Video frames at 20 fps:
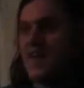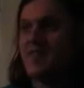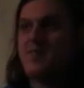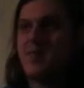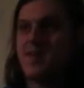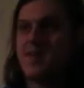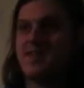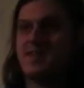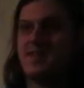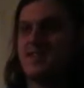
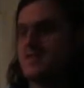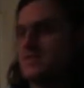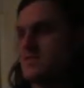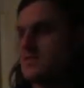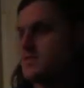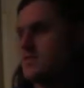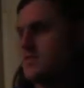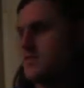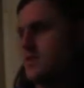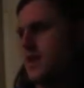
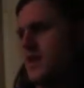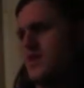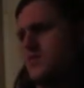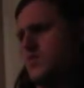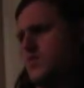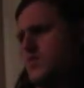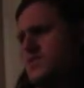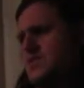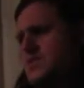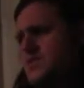paradiddles, not
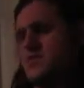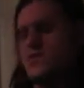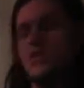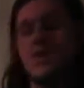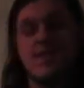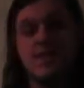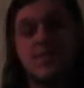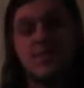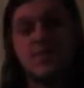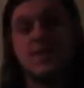27,
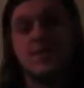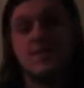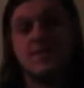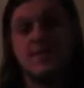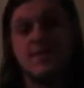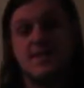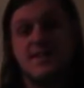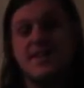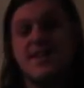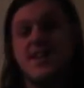23, I'm
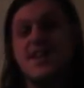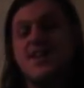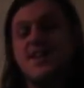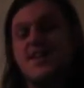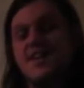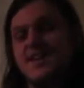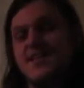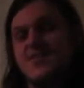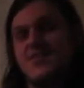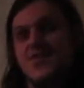sorry,
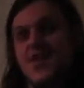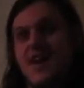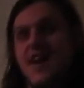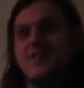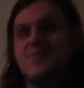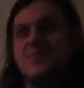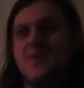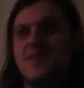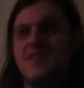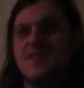is
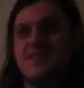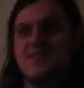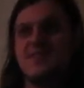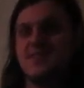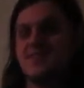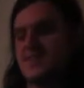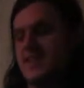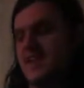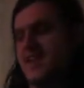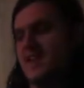5
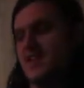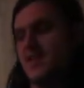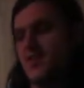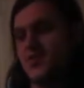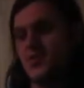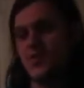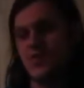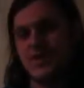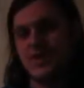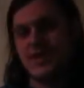paradiddles and a
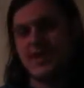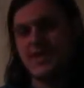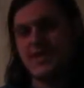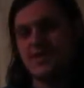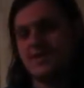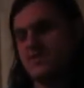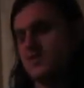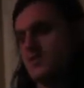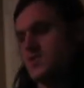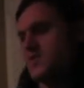3
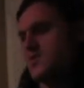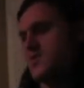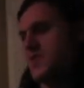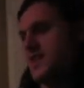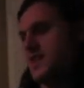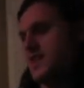straight